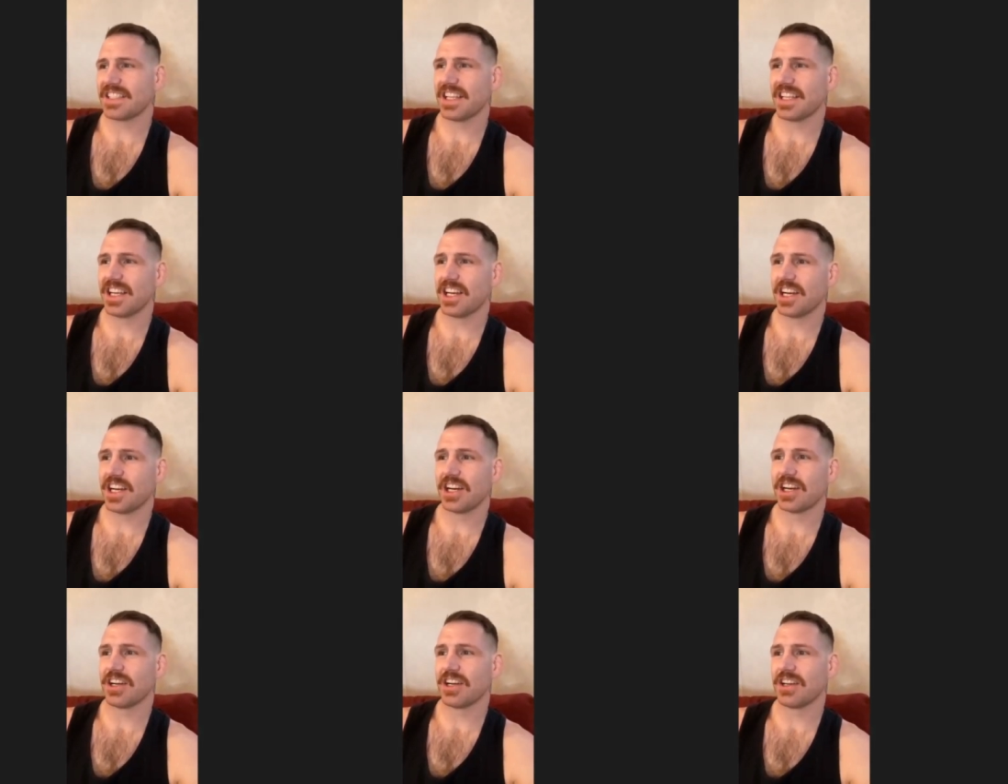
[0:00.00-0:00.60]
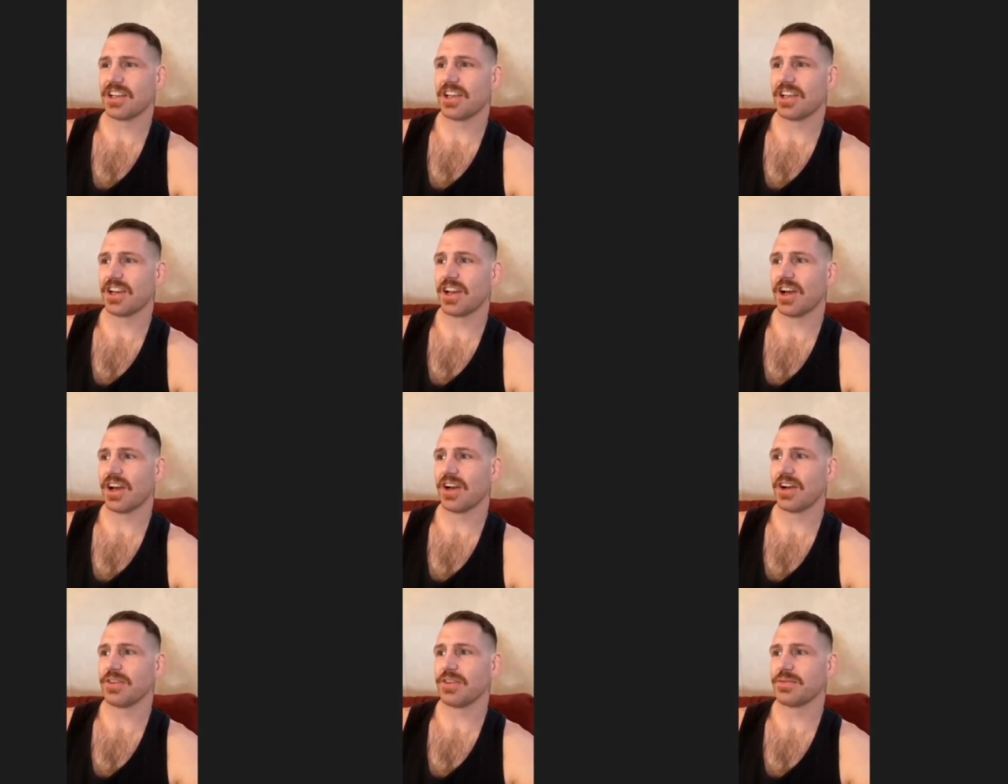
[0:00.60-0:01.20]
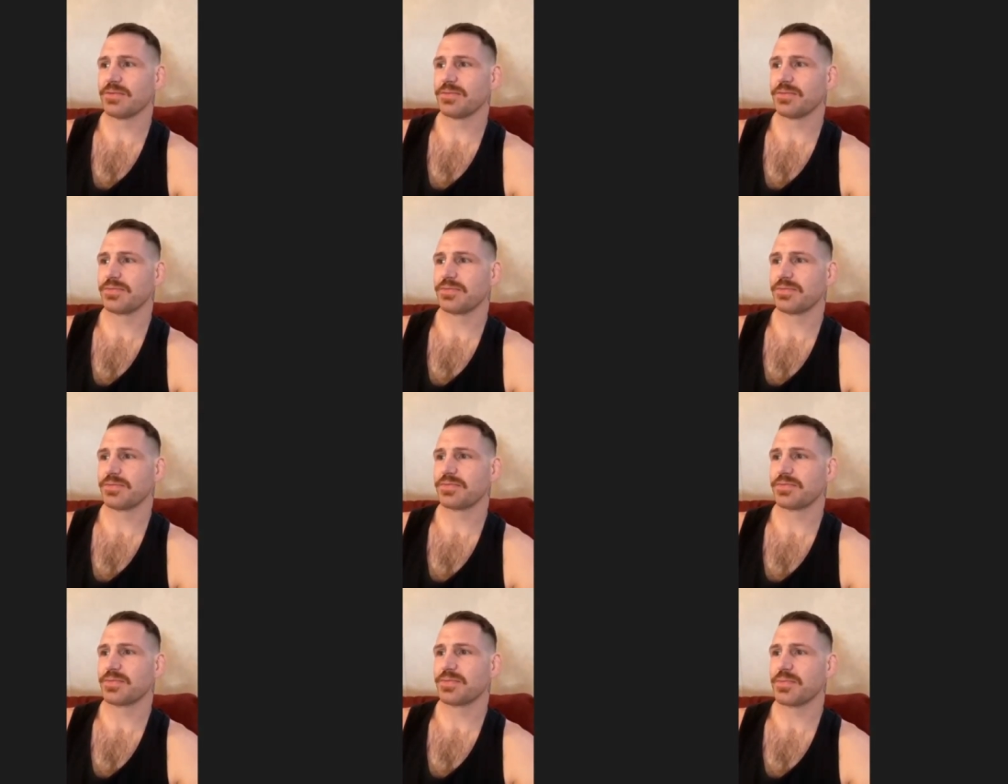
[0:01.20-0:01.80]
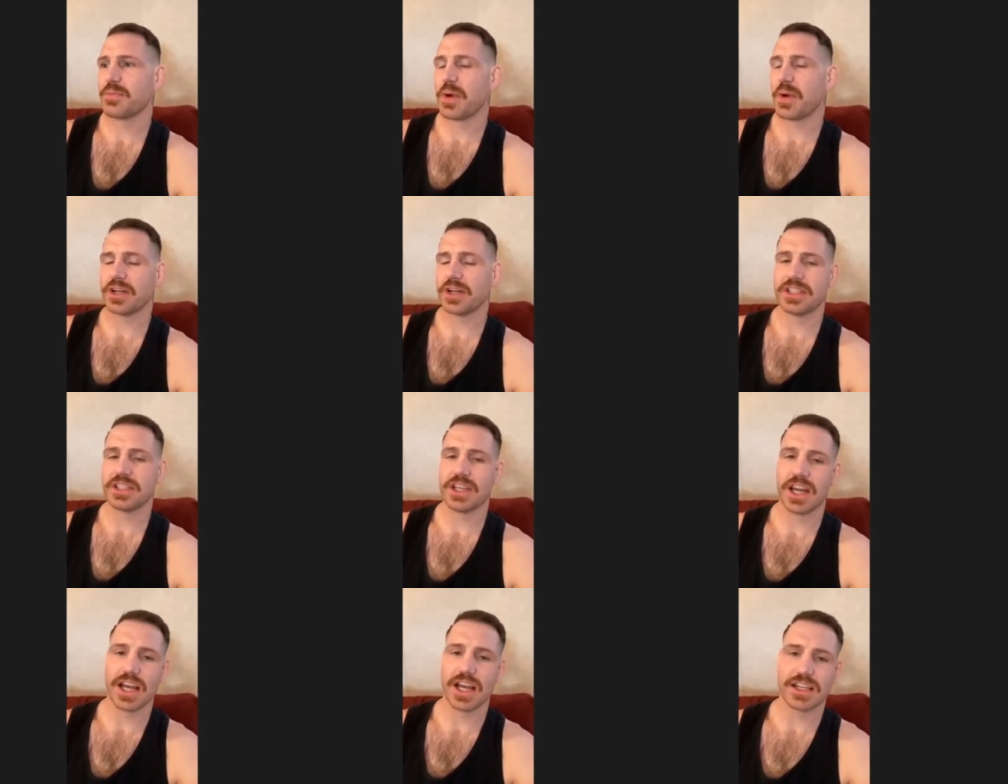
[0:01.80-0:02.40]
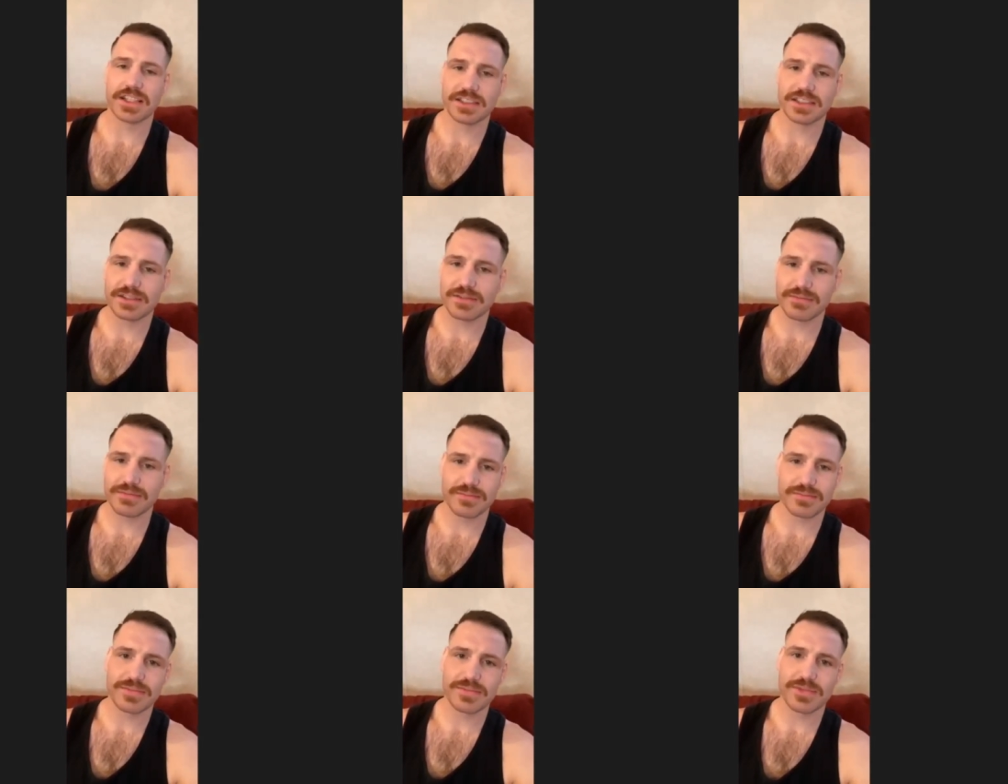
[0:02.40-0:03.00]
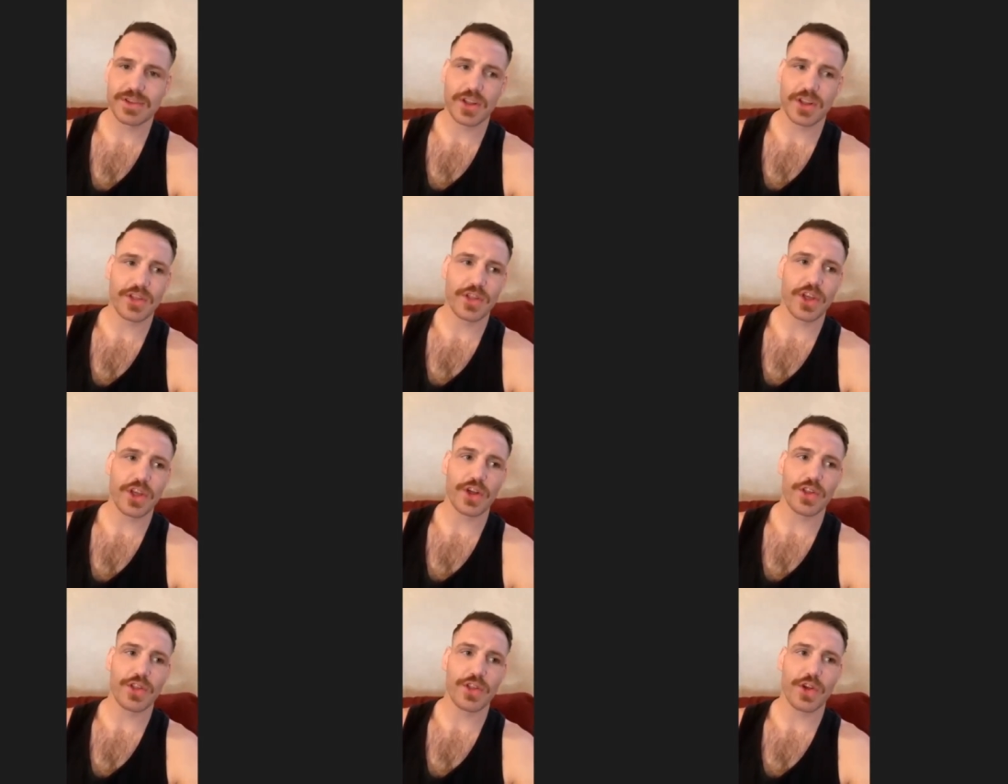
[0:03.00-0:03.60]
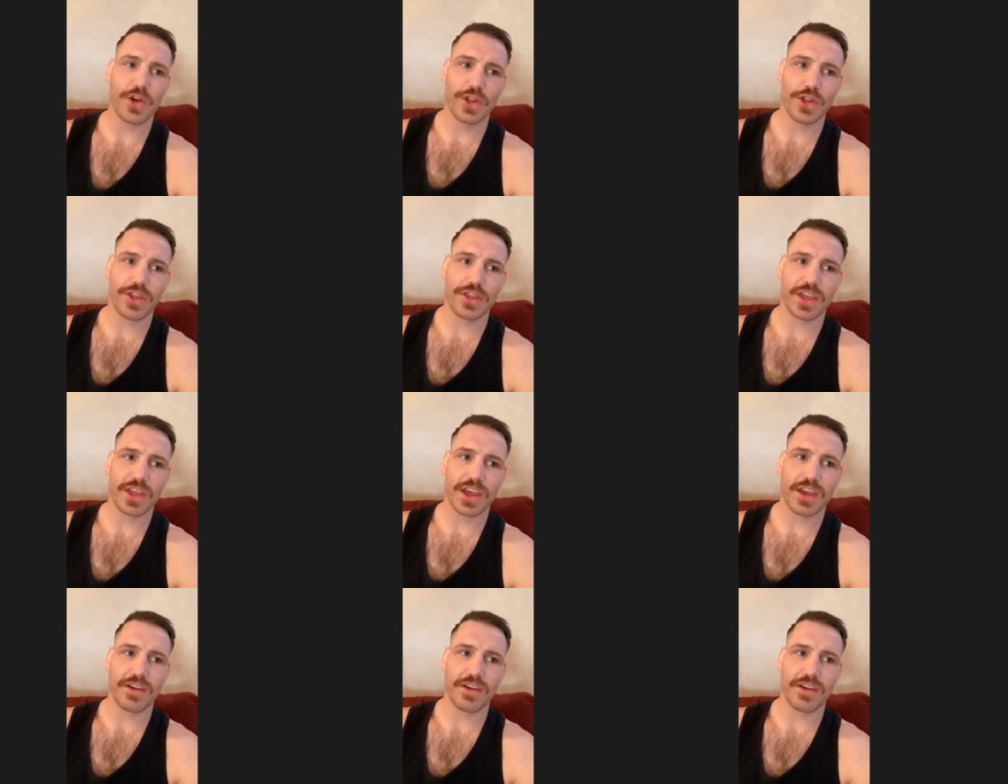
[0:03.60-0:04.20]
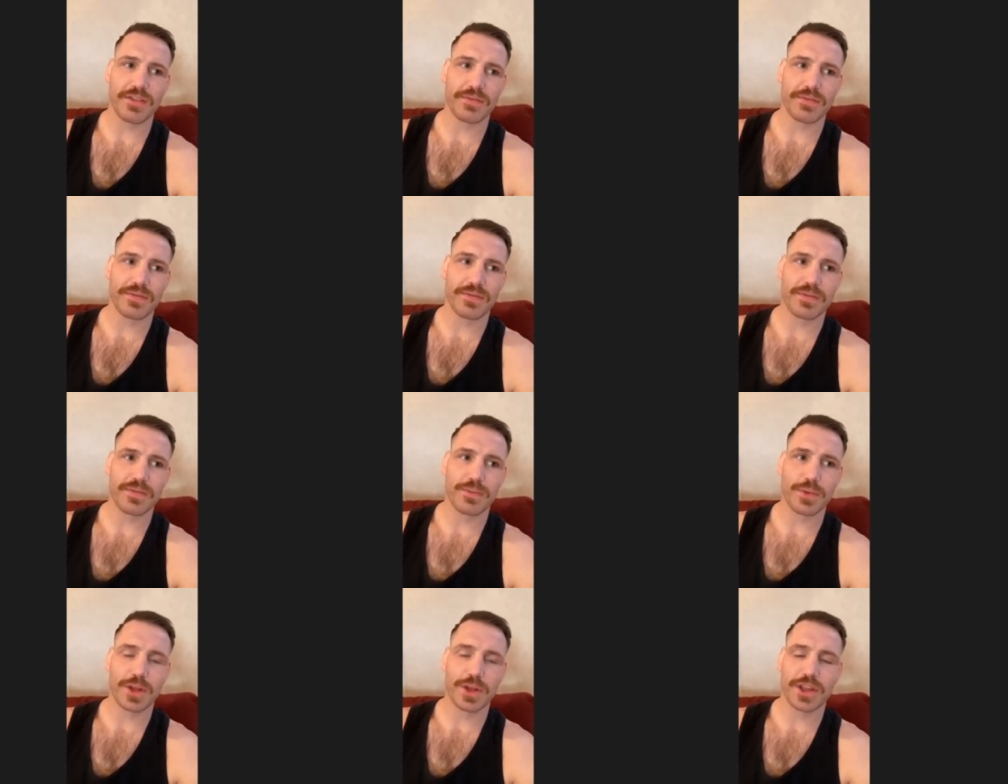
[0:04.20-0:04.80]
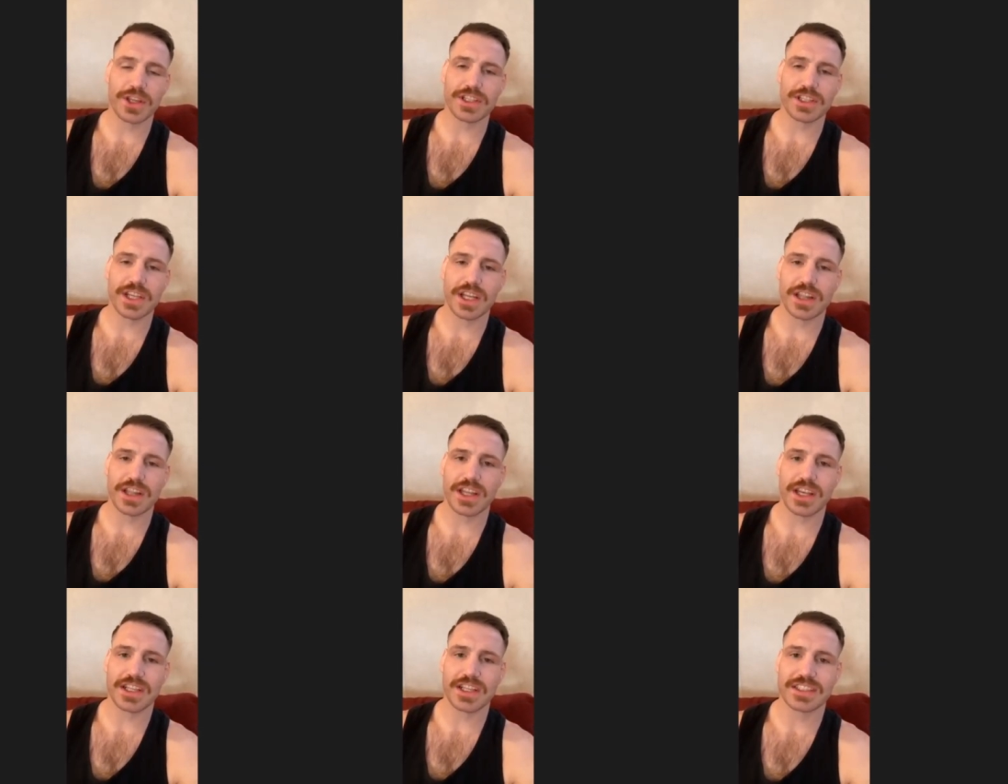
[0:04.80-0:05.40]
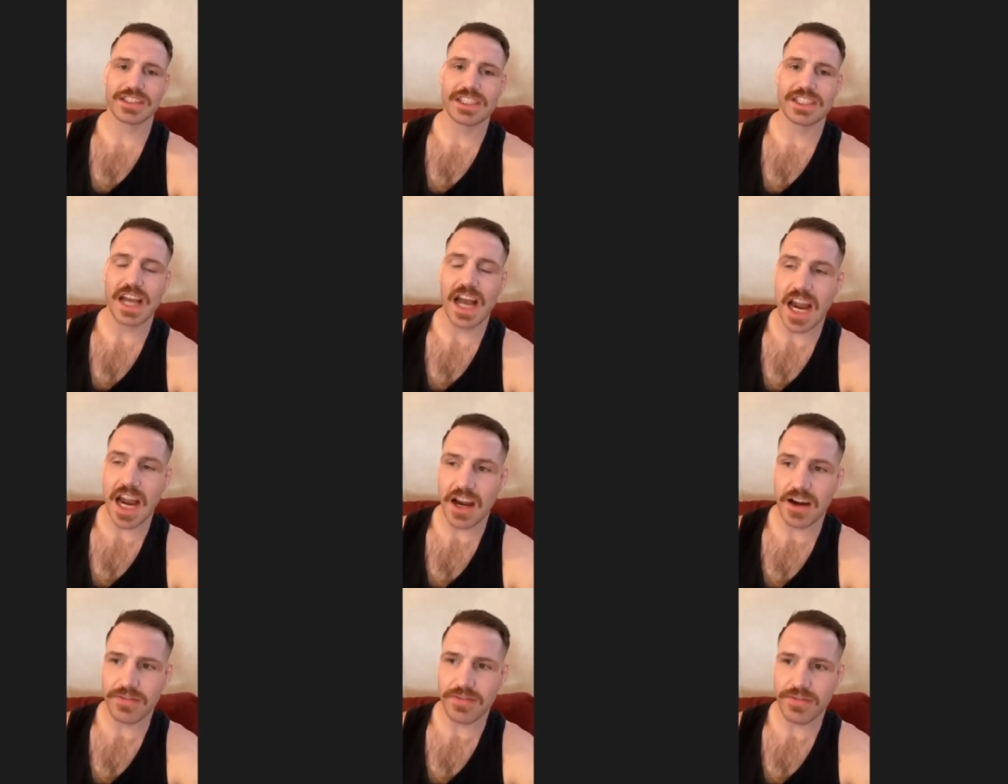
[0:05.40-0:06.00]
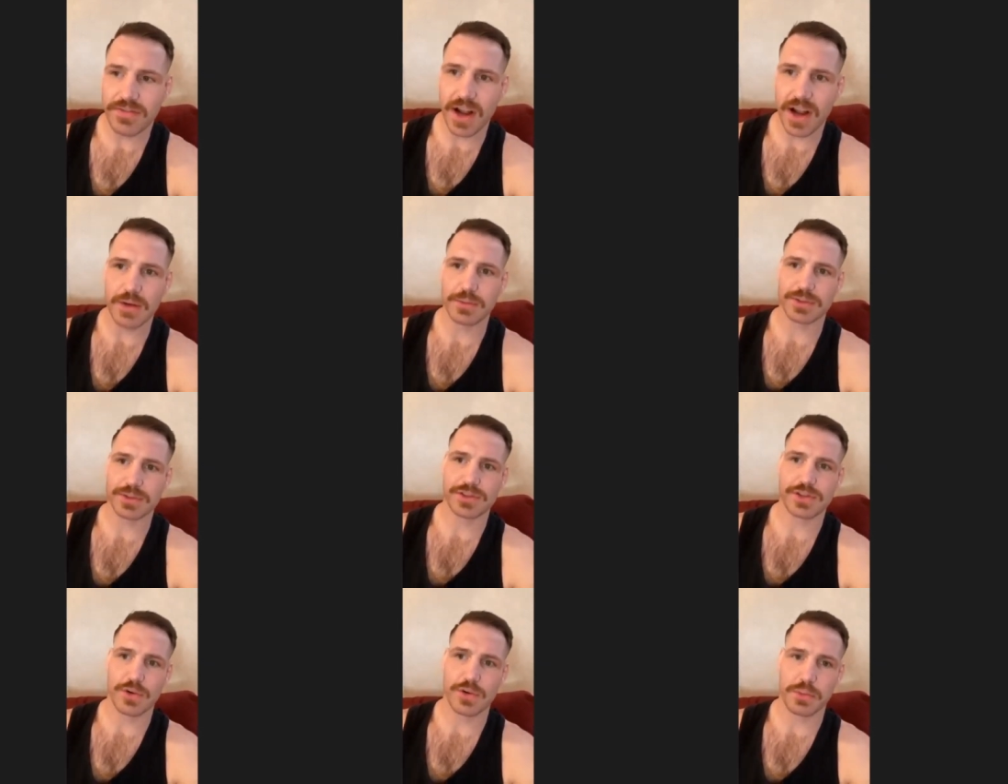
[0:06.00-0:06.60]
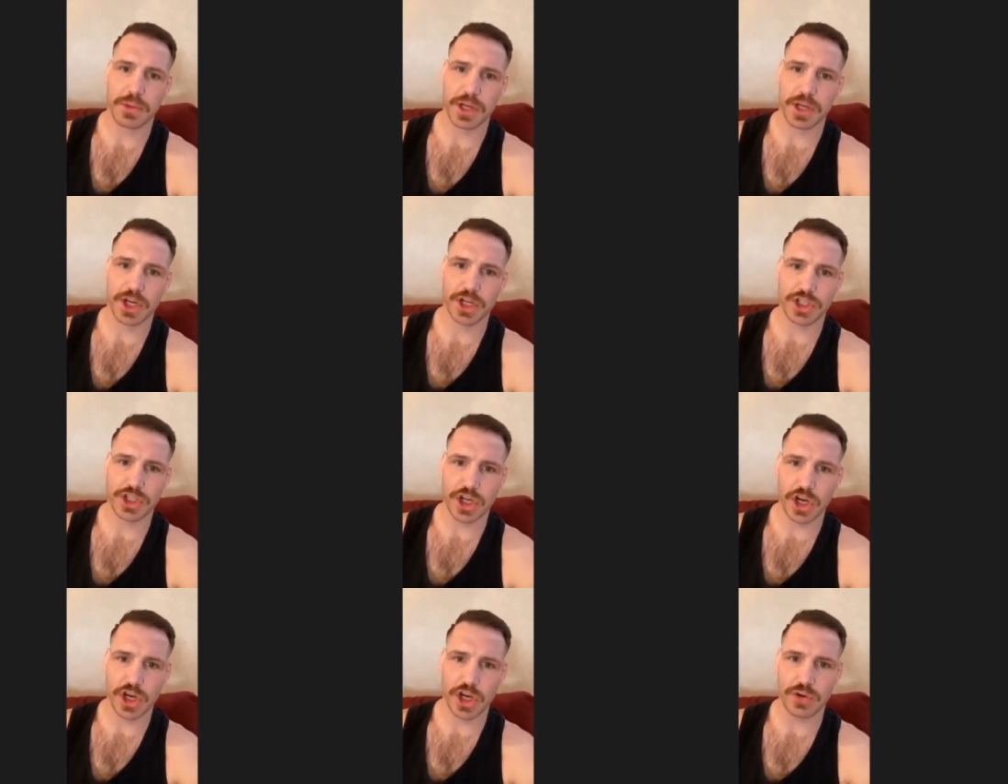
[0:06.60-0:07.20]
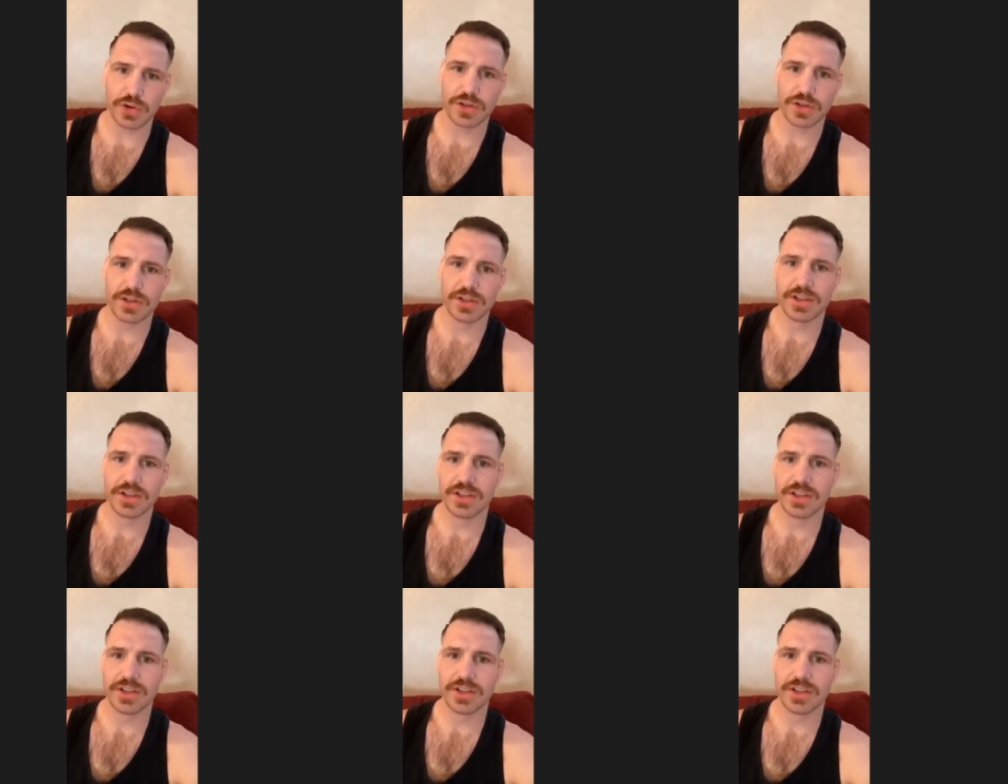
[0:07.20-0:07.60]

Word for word: last year, you know, Martinez, the, the only thing he really did the entire fight was throw me in a choke.